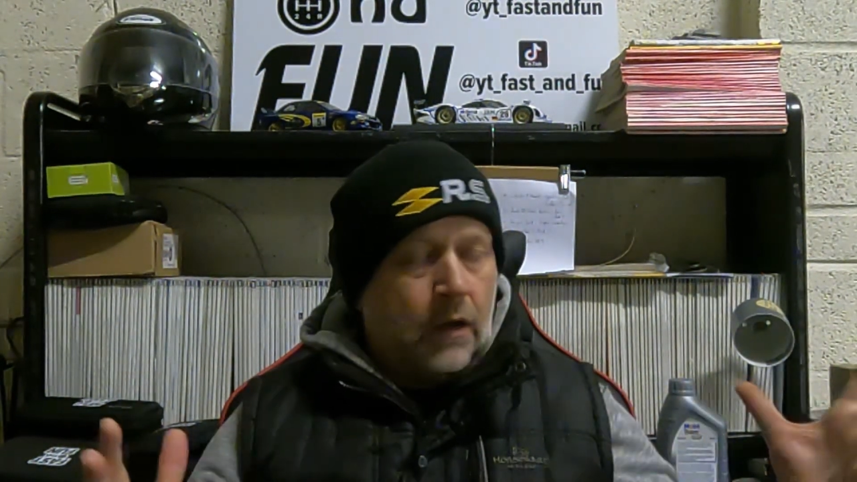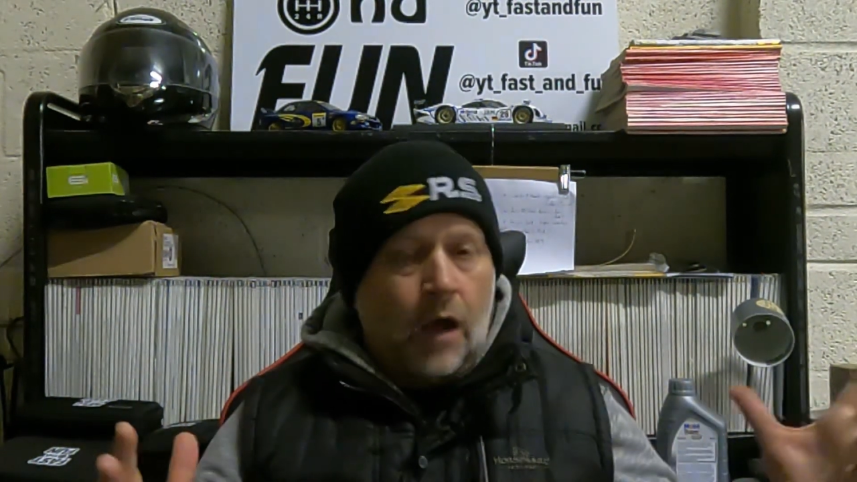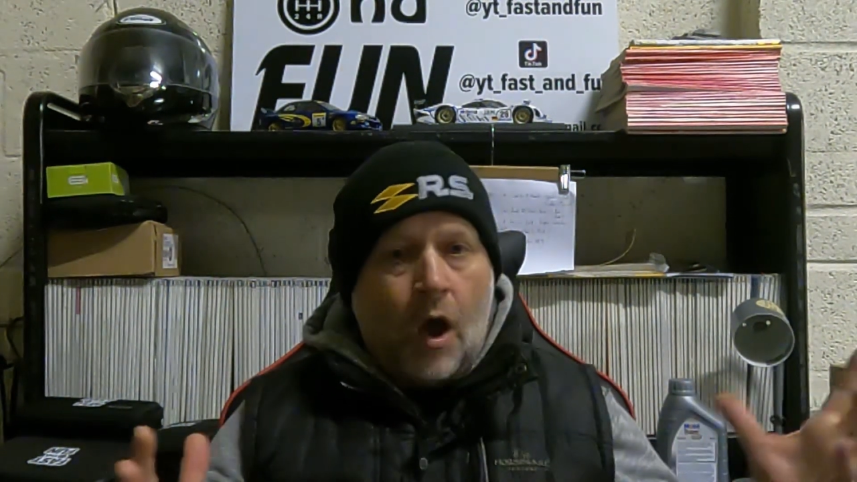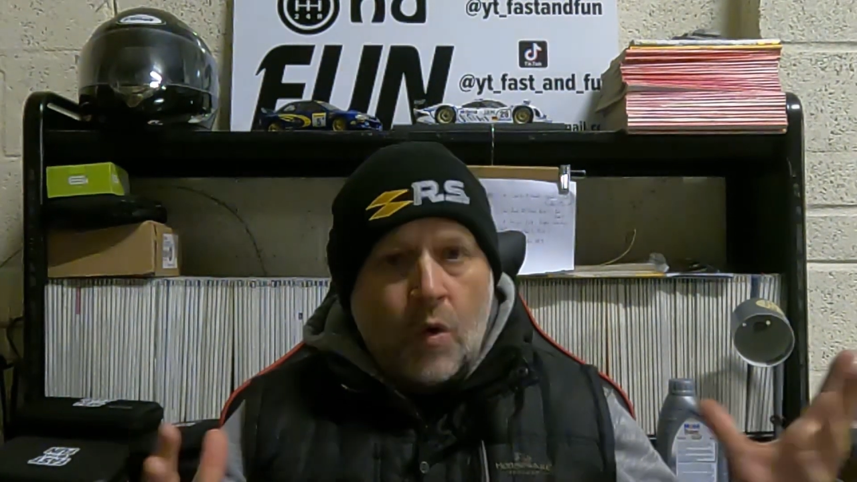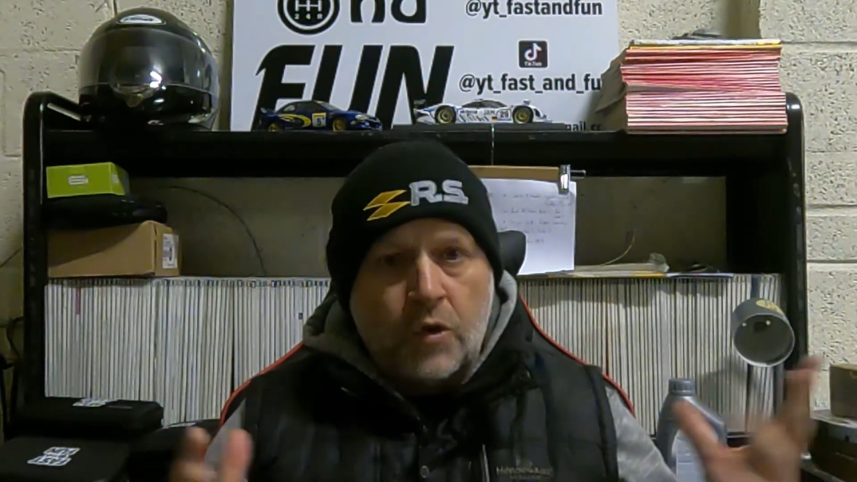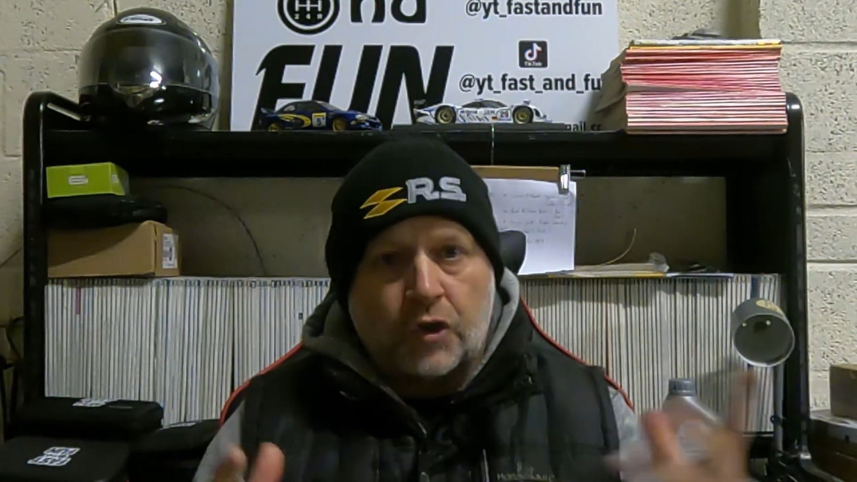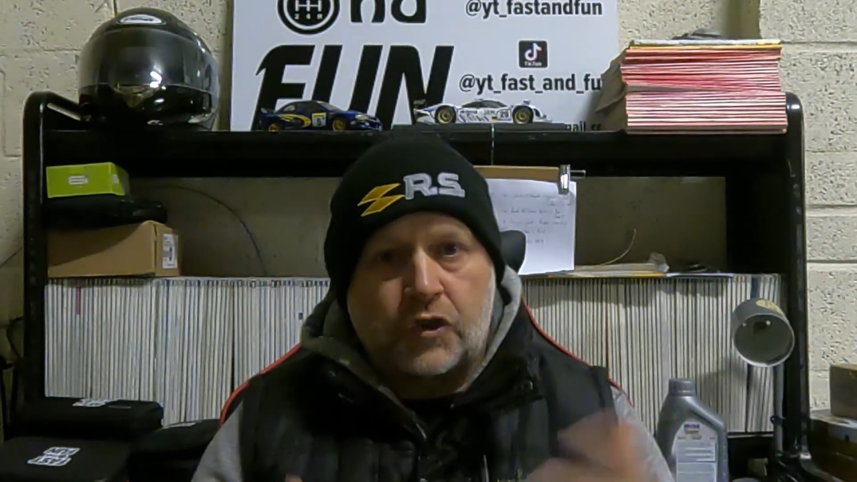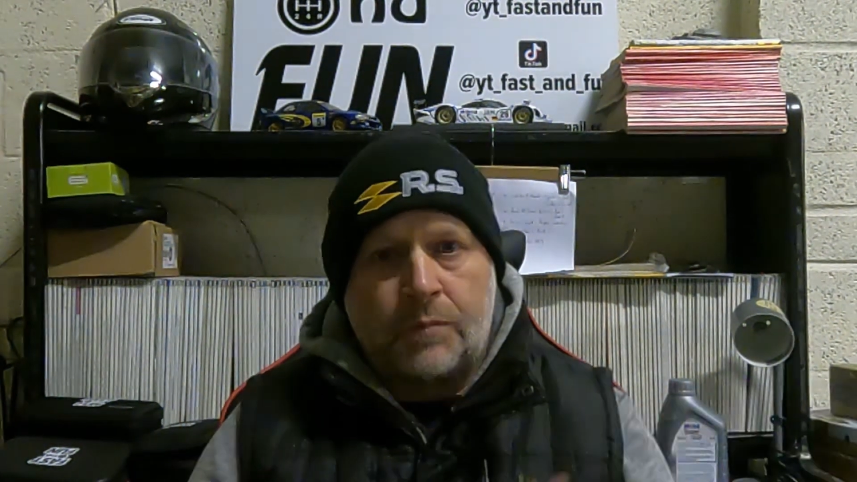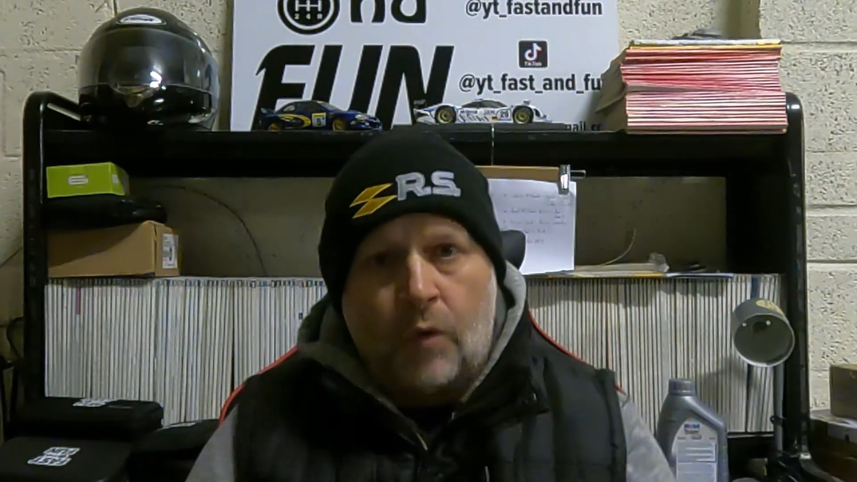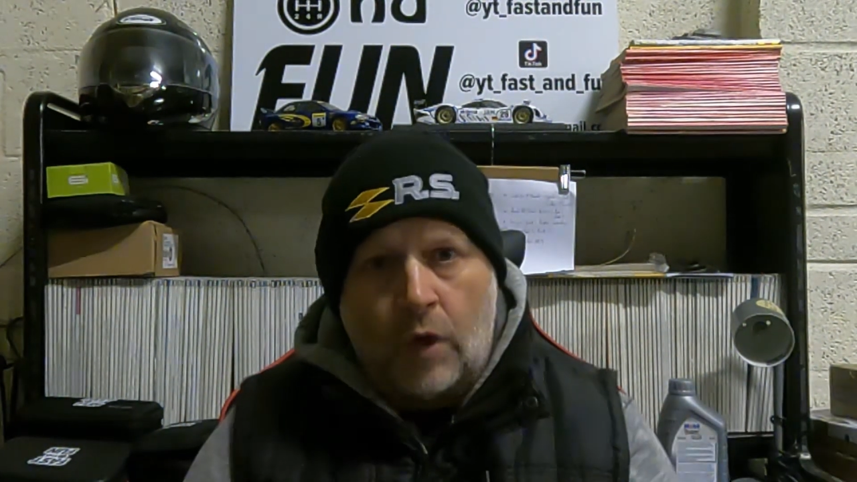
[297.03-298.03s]
own a
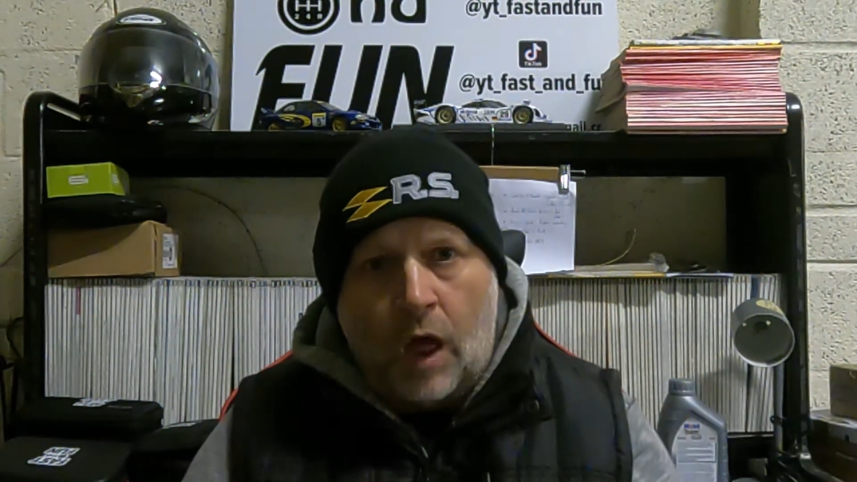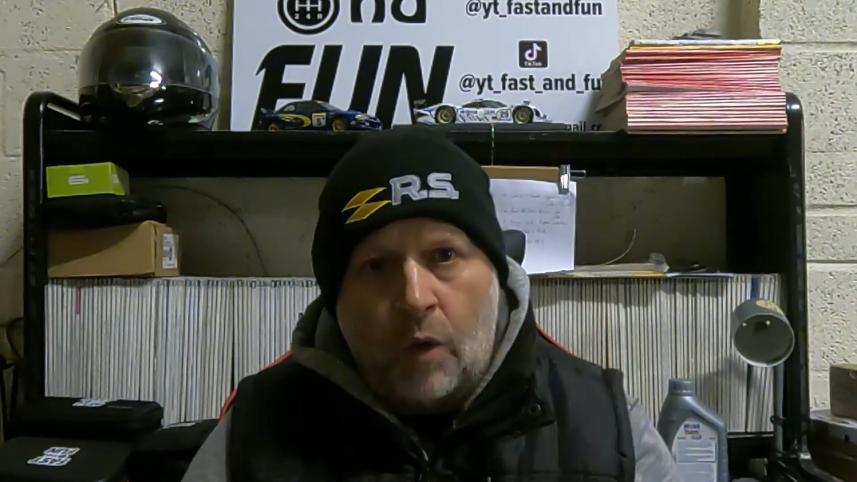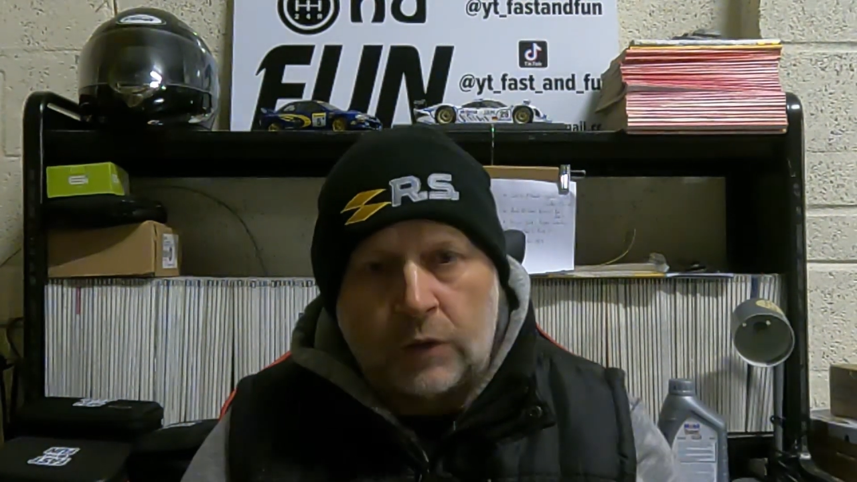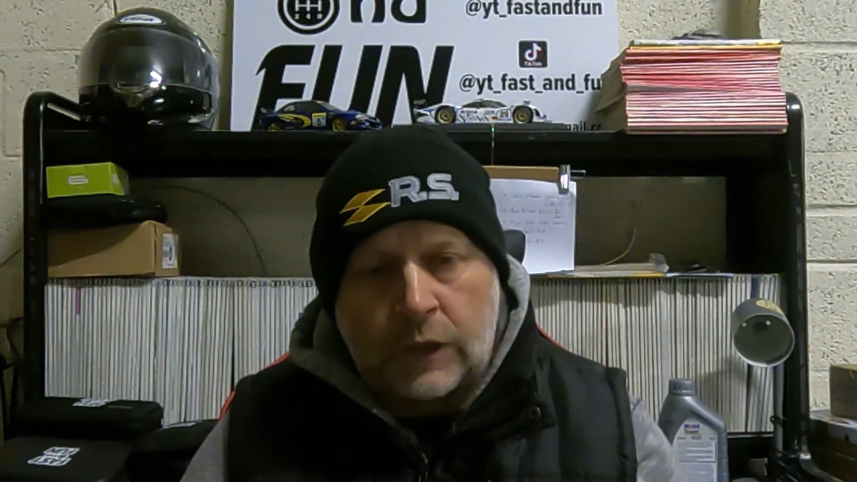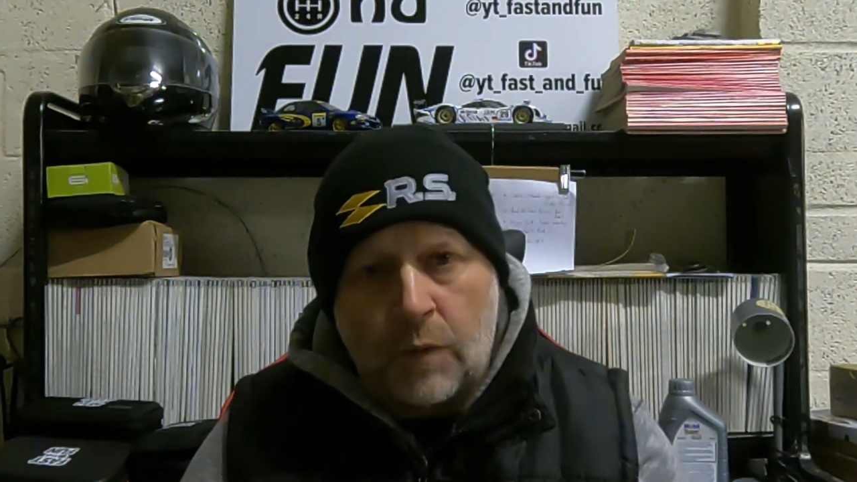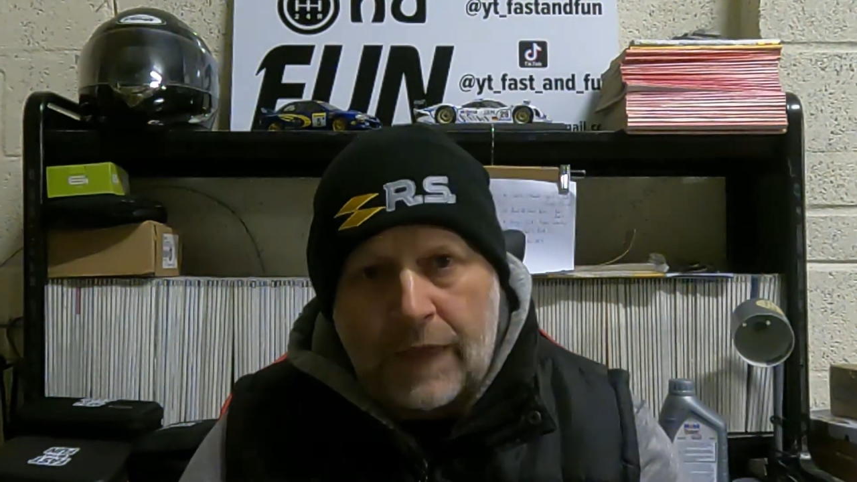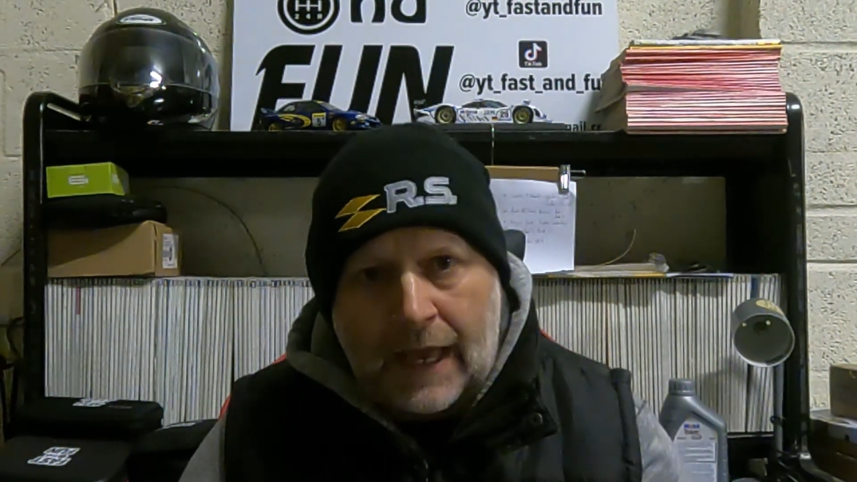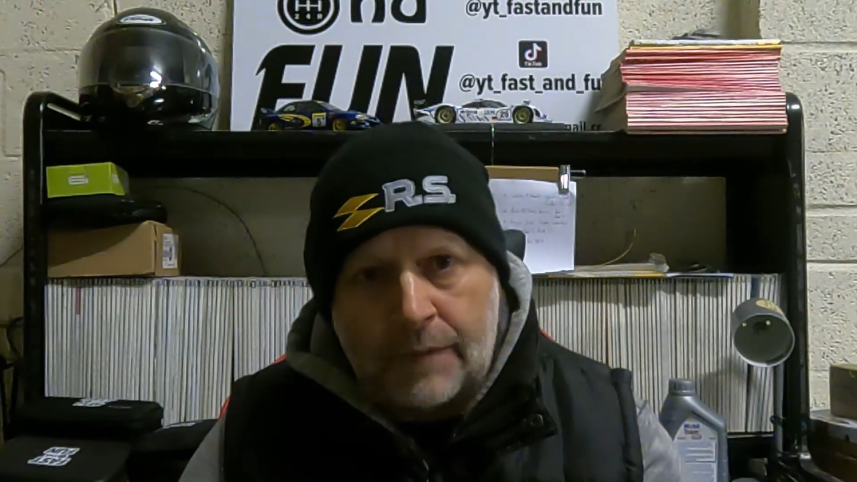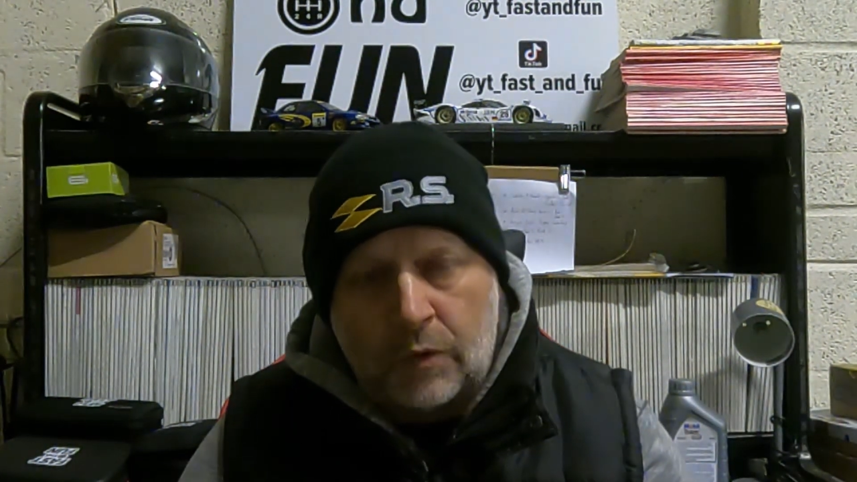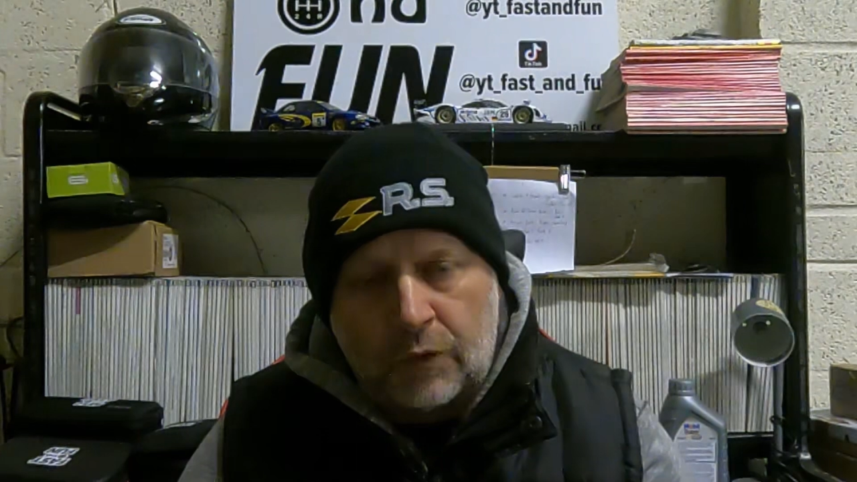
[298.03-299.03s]
small holding with
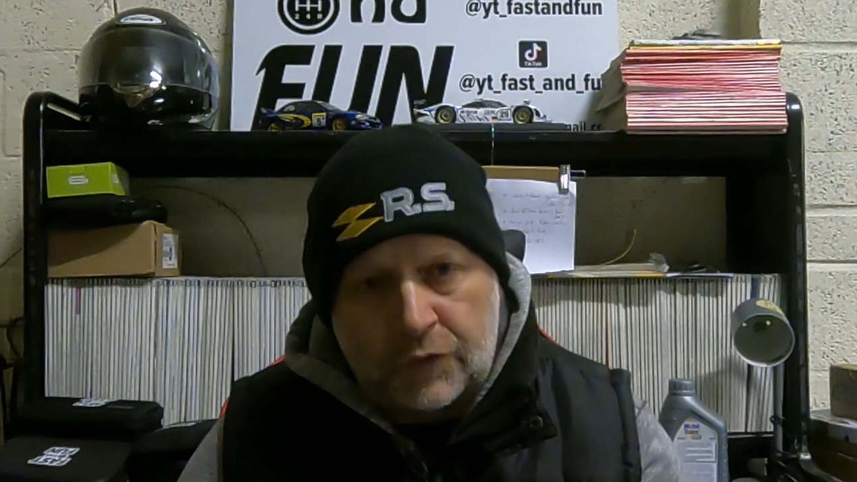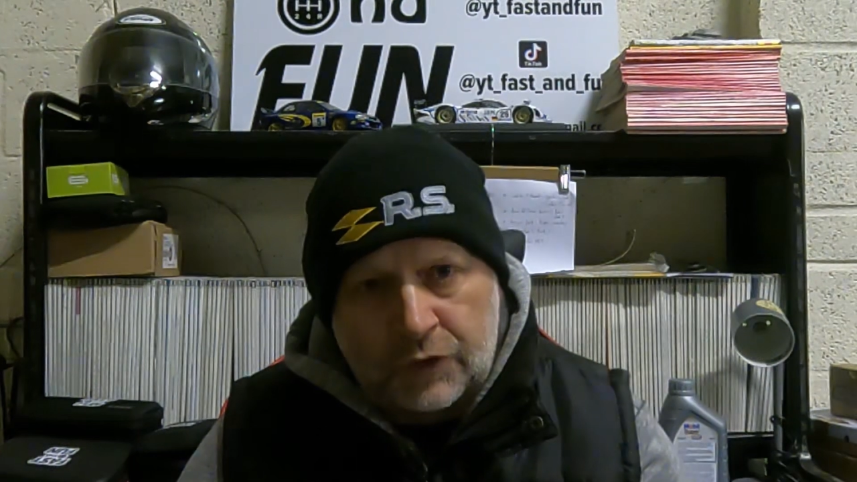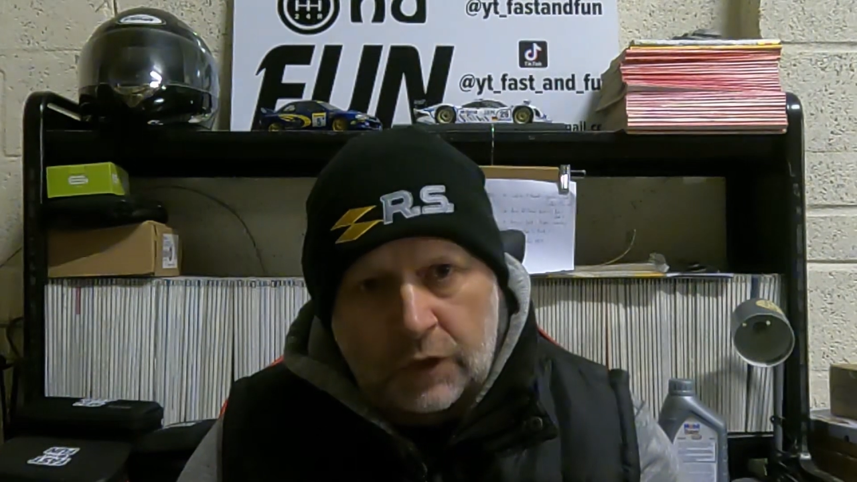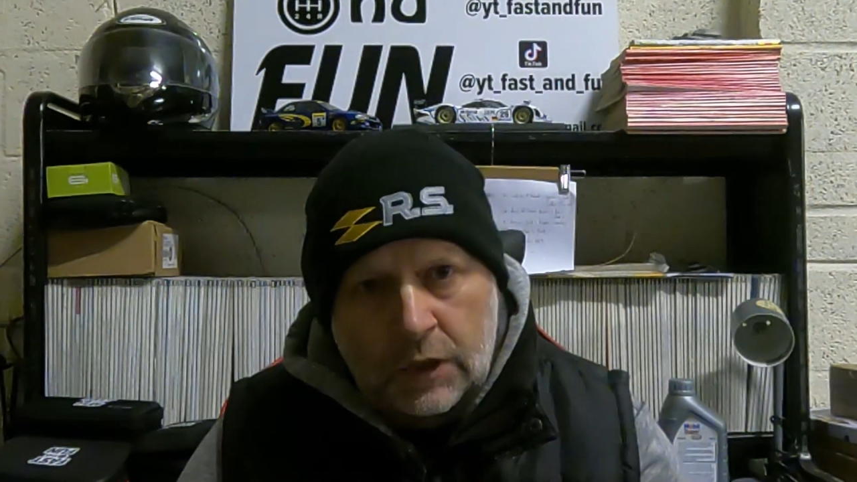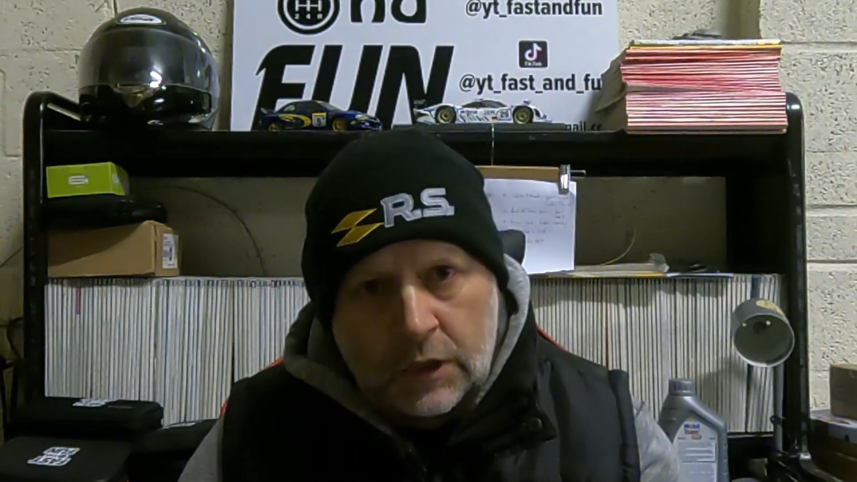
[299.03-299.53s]
animals,